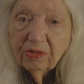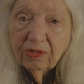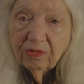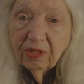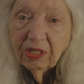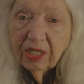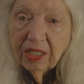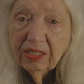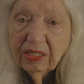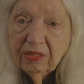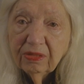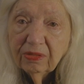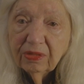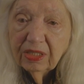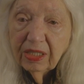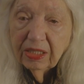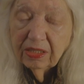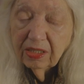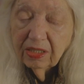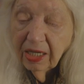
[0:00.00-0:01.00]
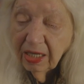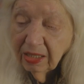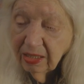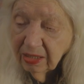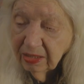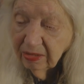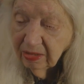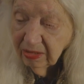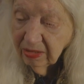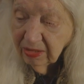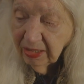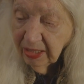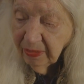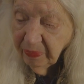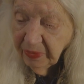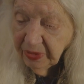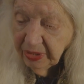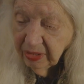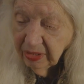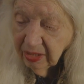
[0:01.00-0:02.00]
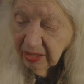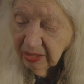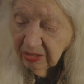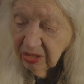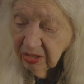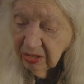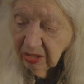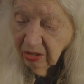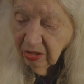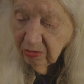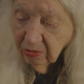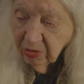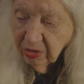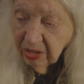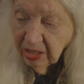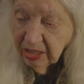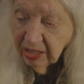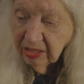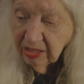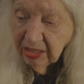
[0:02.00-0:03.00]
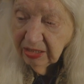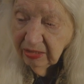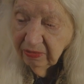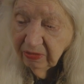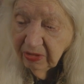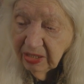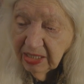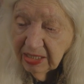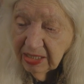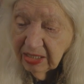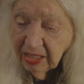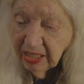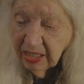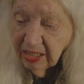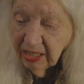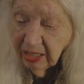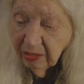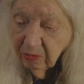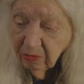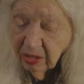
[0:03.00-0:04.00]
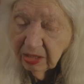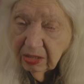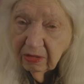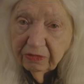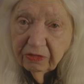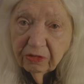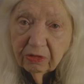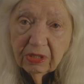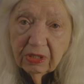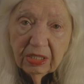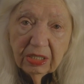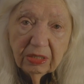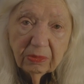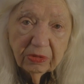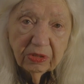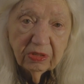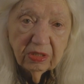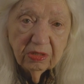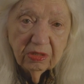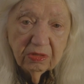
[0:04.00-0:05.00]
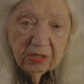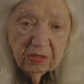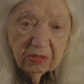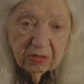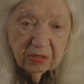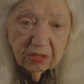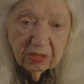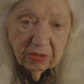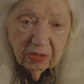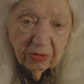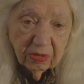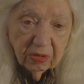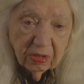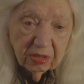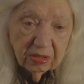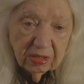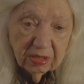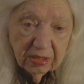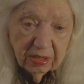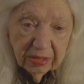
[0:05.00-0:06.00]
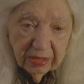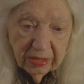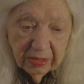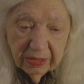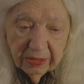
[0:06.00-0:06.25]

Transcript: trying to get a show on LTV and take that wonderful producer's course.